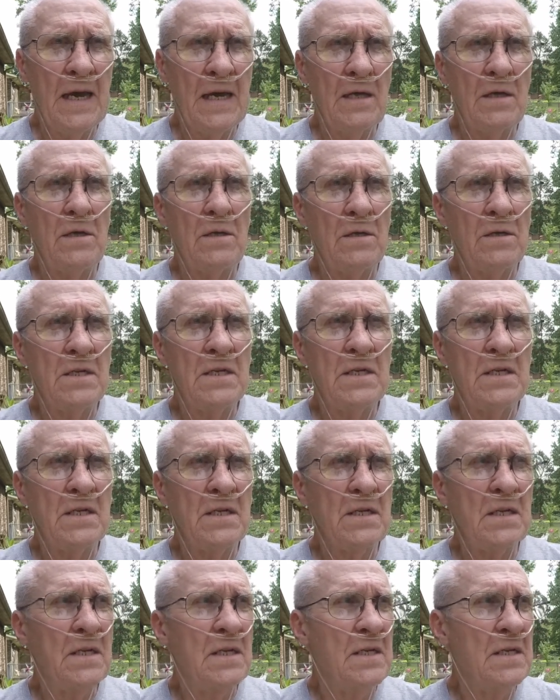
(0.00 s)

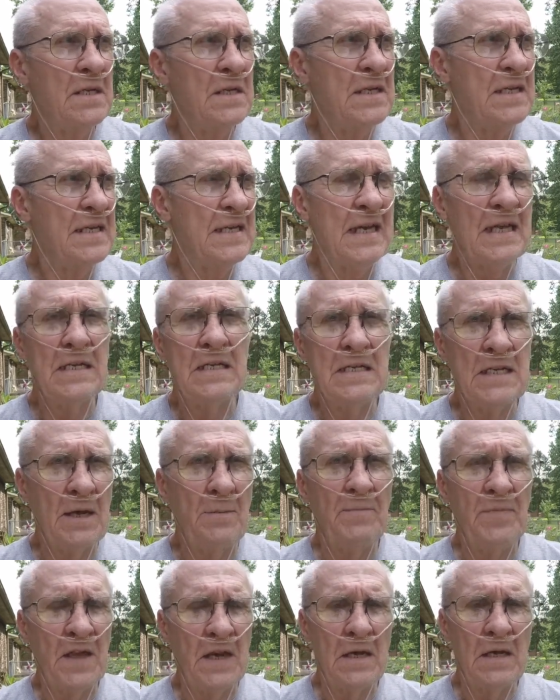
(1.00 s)
else says
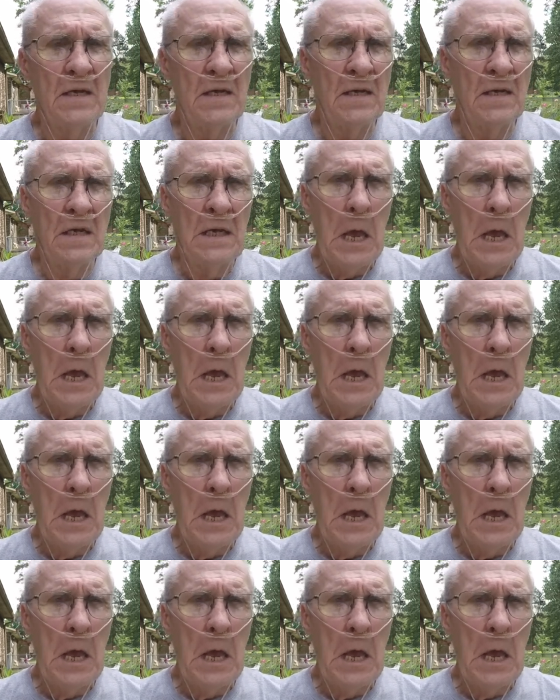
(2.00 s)
something,